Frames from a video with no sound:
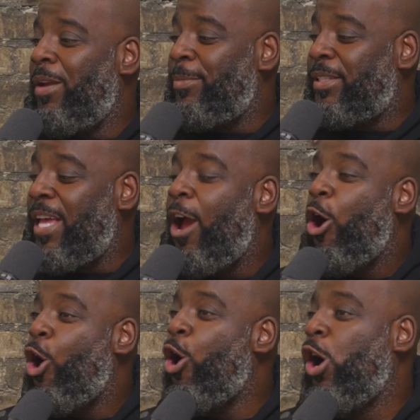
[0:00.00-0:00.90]
what I'm saying?
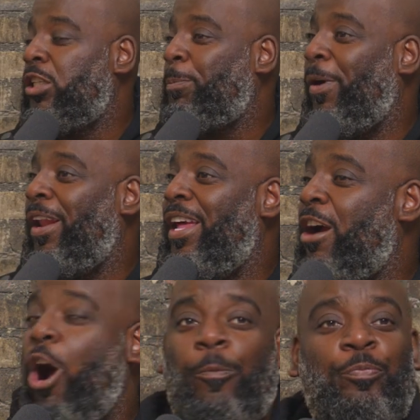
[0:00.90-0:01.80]
Who's
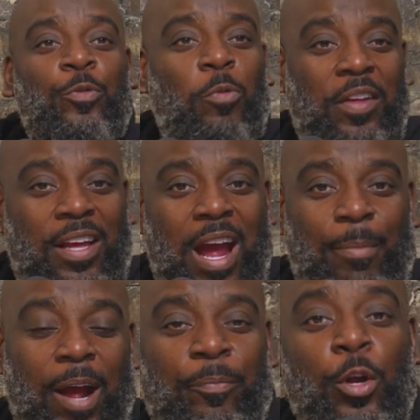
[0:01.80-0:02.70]
putting oh, where the
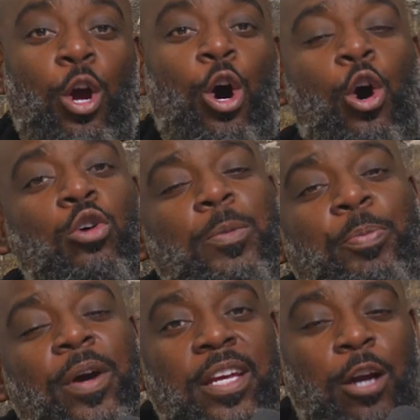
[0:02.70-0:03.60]
camera at? Who's
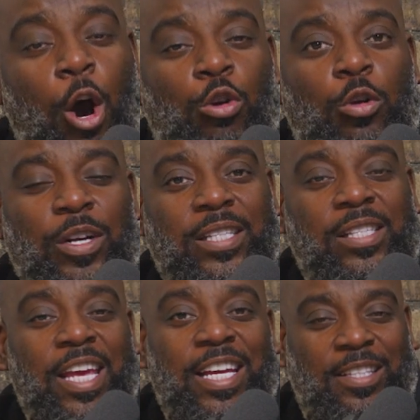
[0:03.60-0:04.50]
putting okra
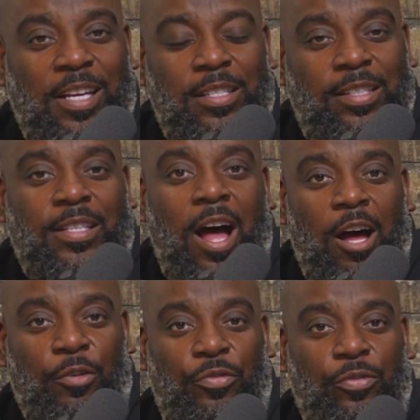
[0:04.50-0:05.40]
seeds and stuff?